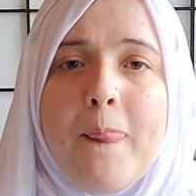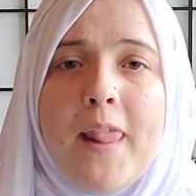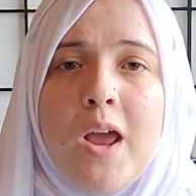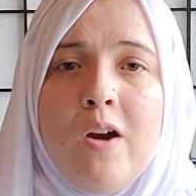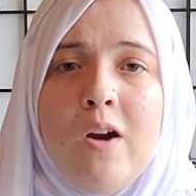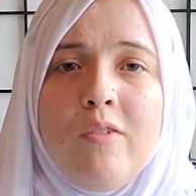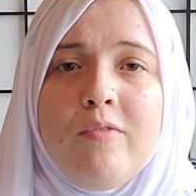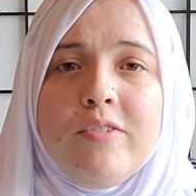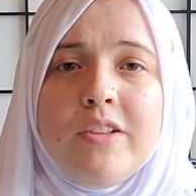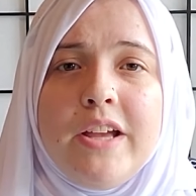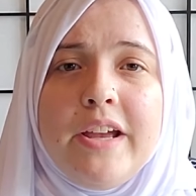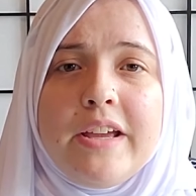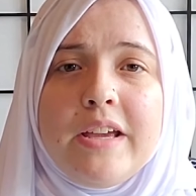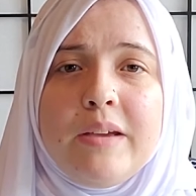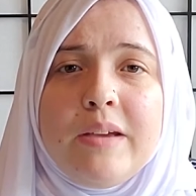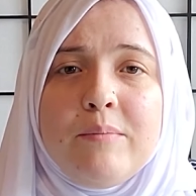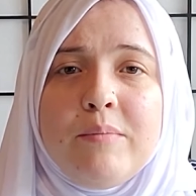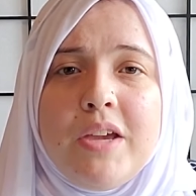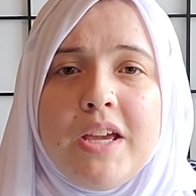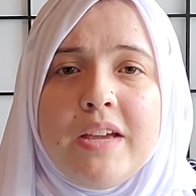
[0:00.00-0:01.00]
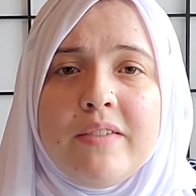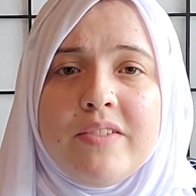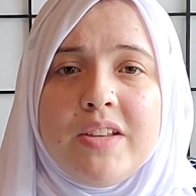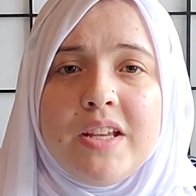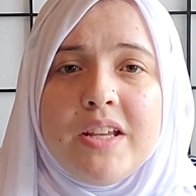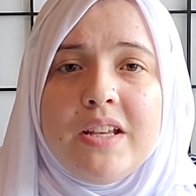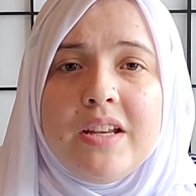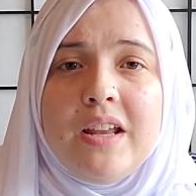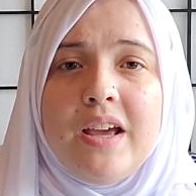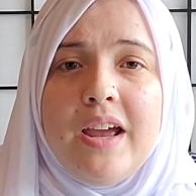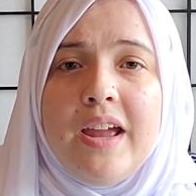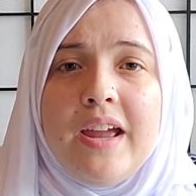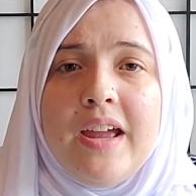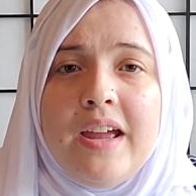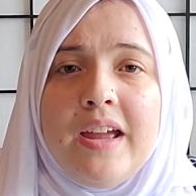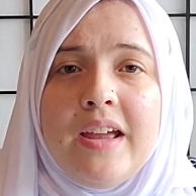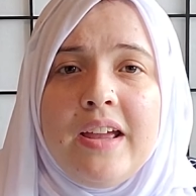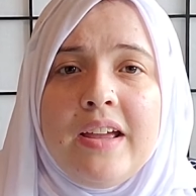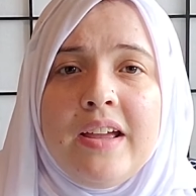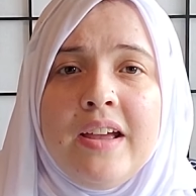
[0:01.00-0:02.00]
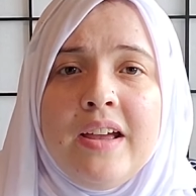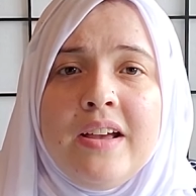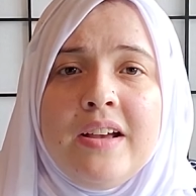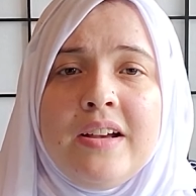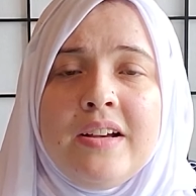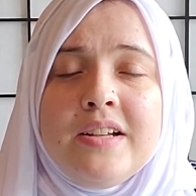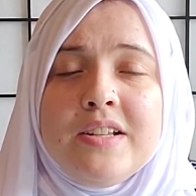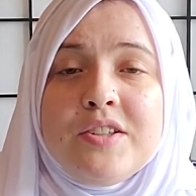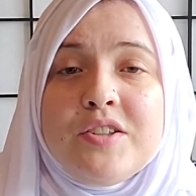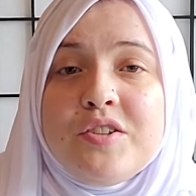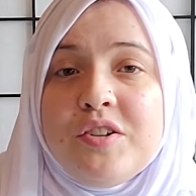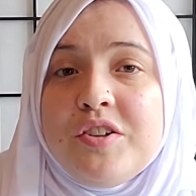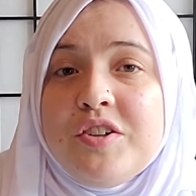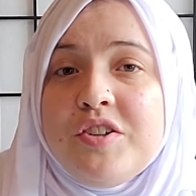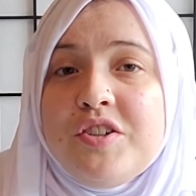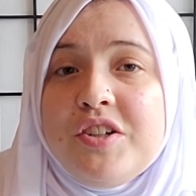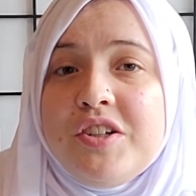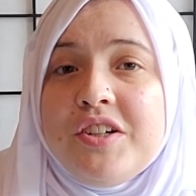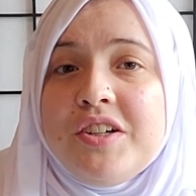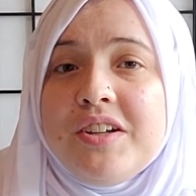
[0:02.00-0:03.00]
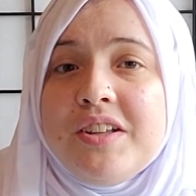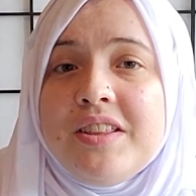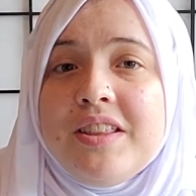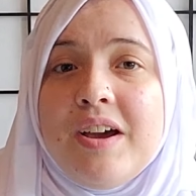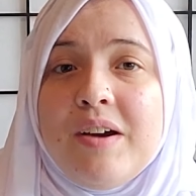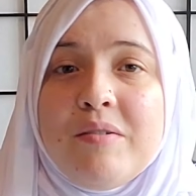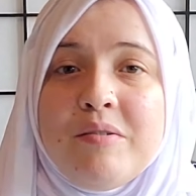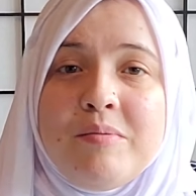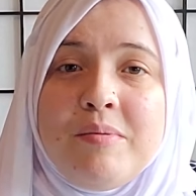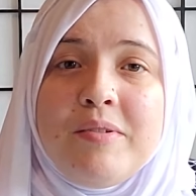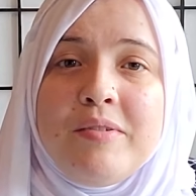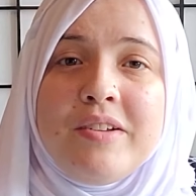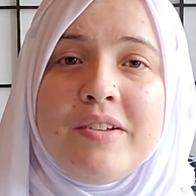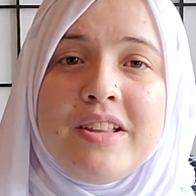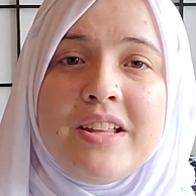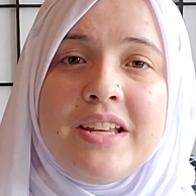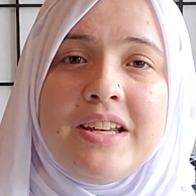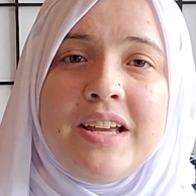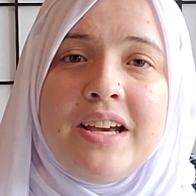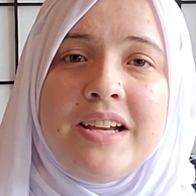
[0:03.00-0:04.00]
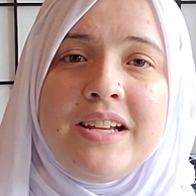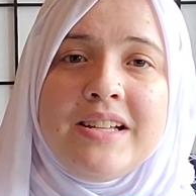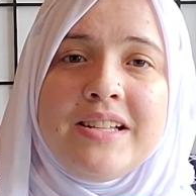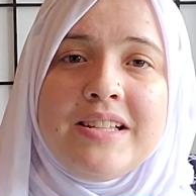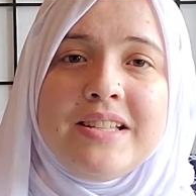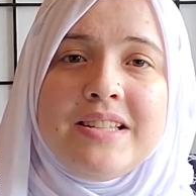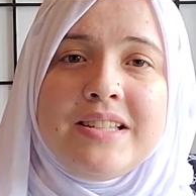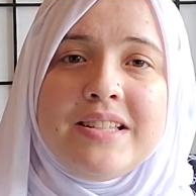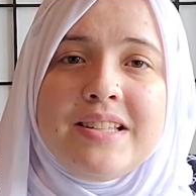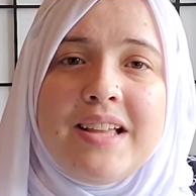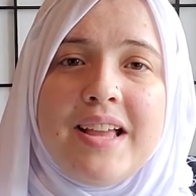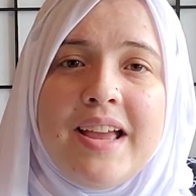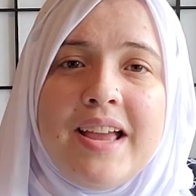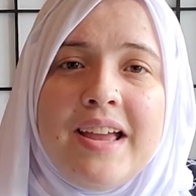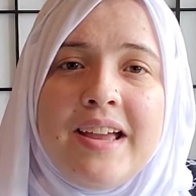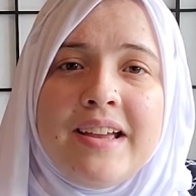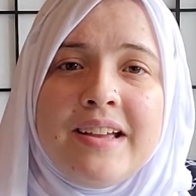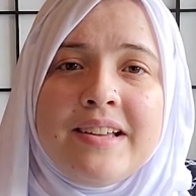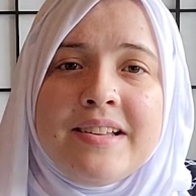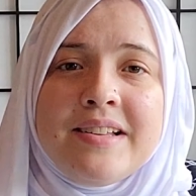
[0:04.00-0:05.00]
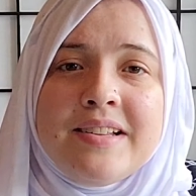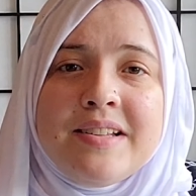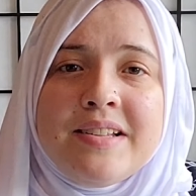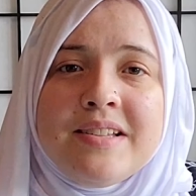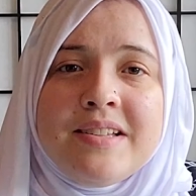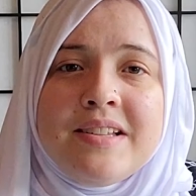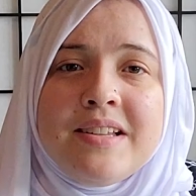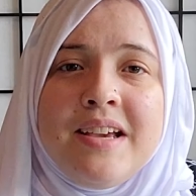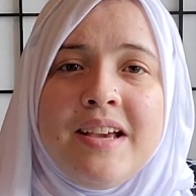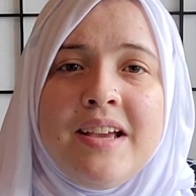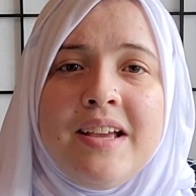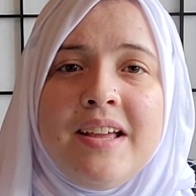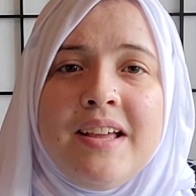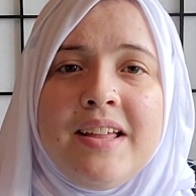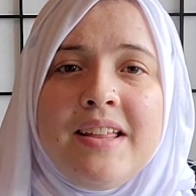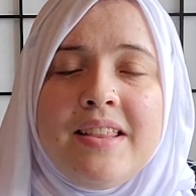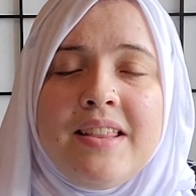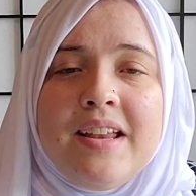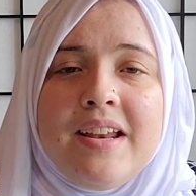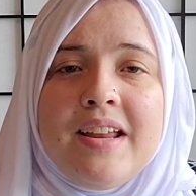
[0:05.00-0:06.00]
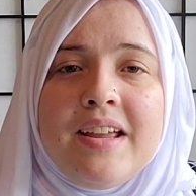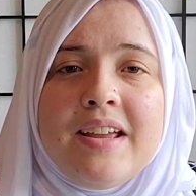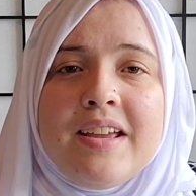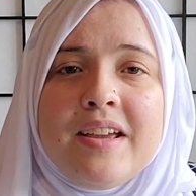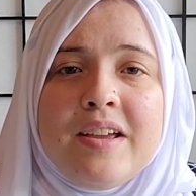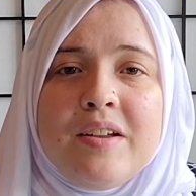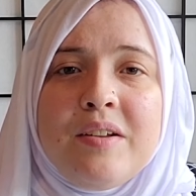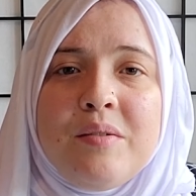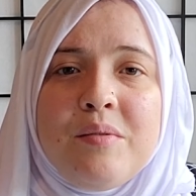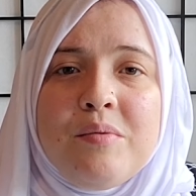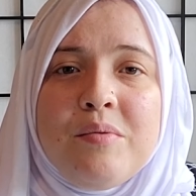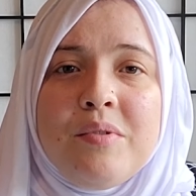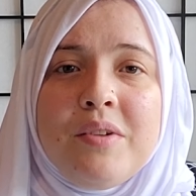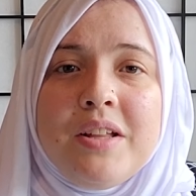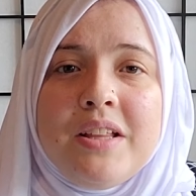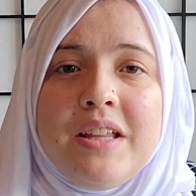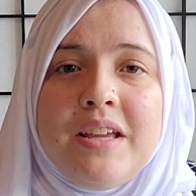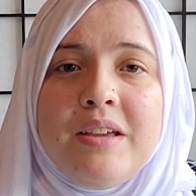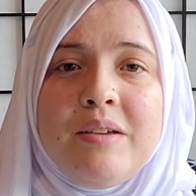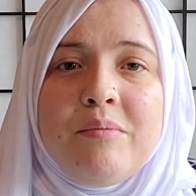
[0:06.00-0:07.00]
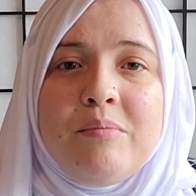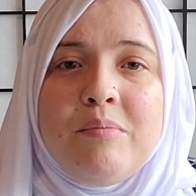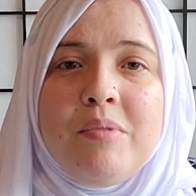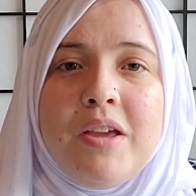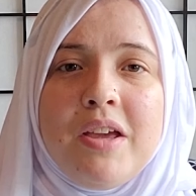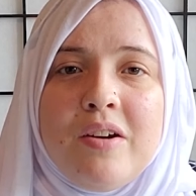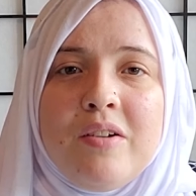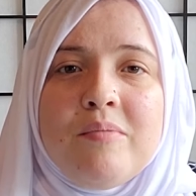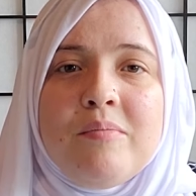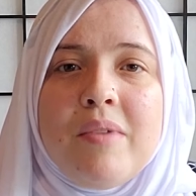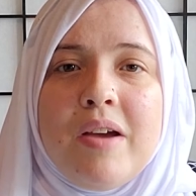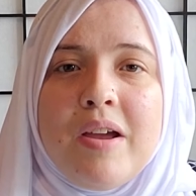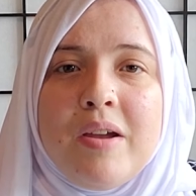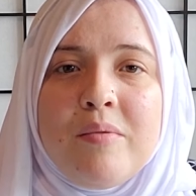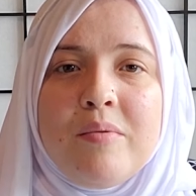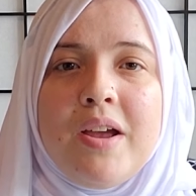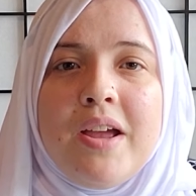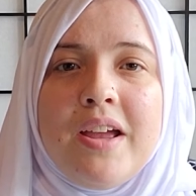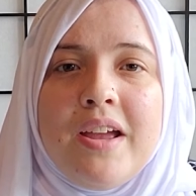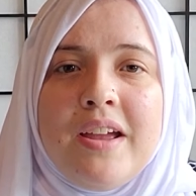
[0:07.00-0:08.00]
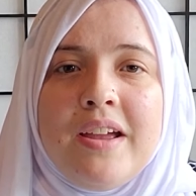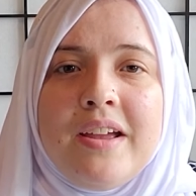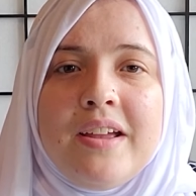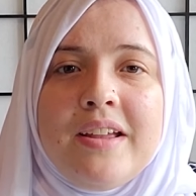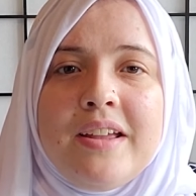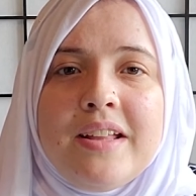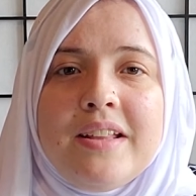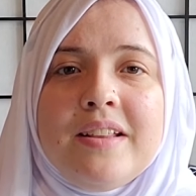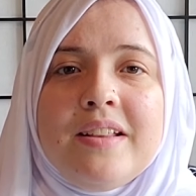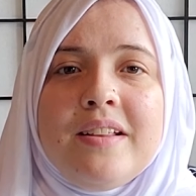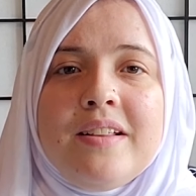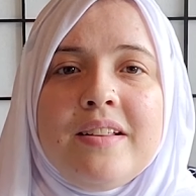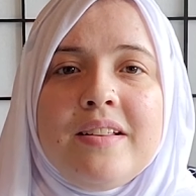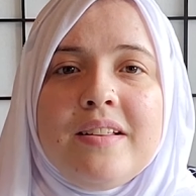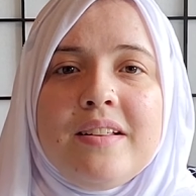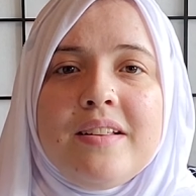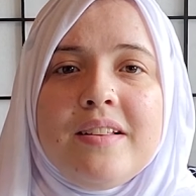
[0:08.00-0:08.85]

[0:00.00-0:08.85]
Hopefully I can be gifted a serger, that would be really nice and then I could really be on my way and get